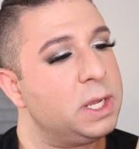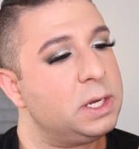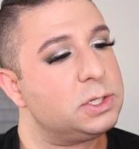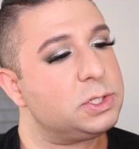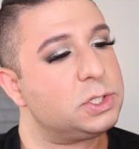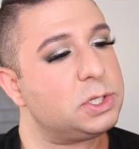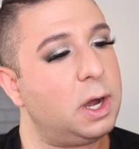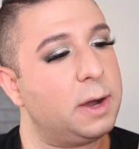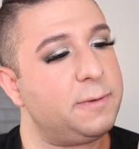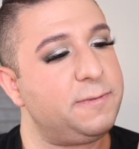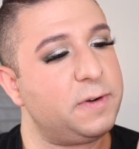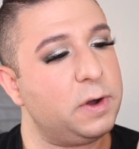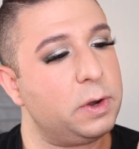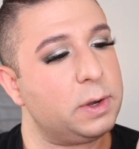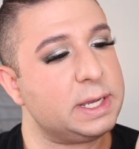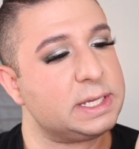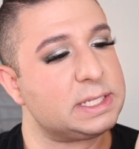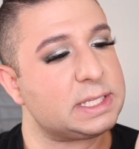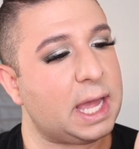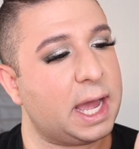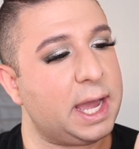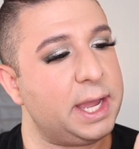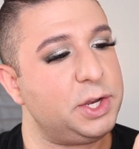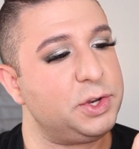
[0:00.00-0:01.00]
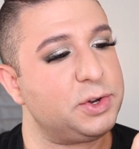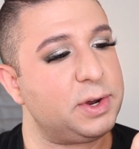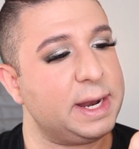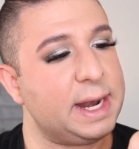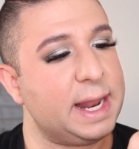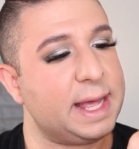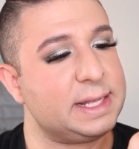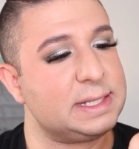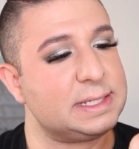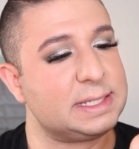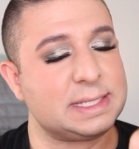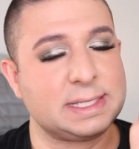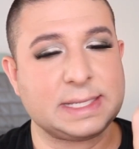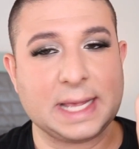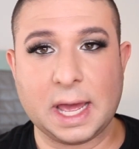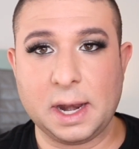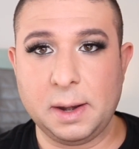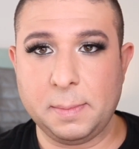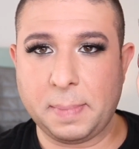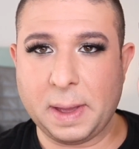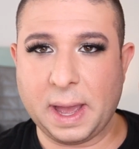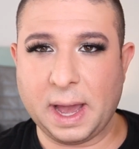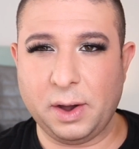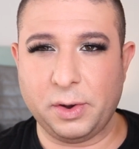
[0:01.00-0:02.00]
Soft Focus Hydrate and
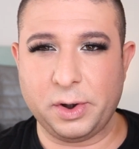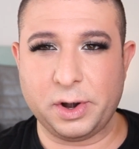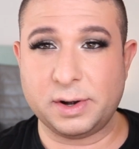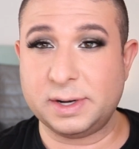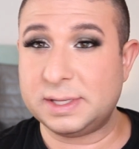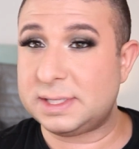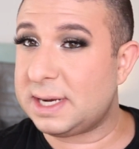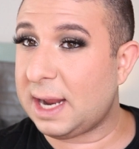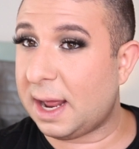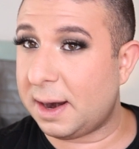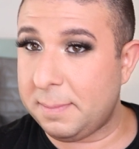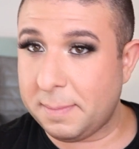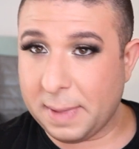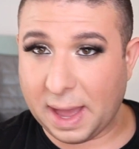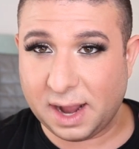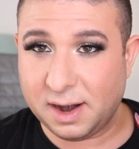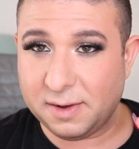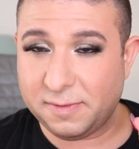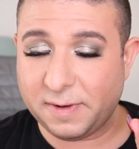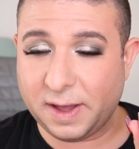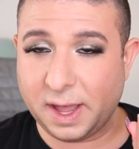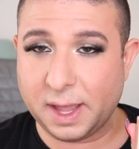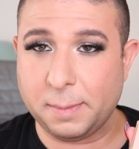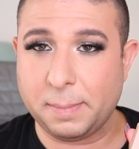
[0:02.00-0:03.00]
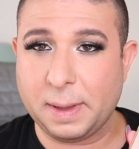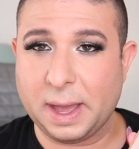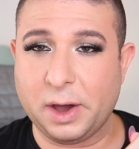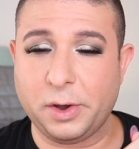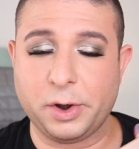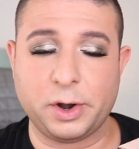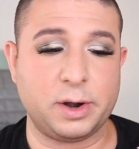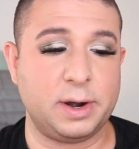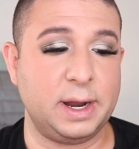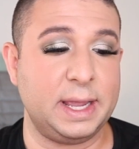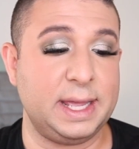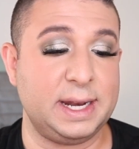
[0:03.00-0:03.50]
Set Powder. It's not a mattifying powder.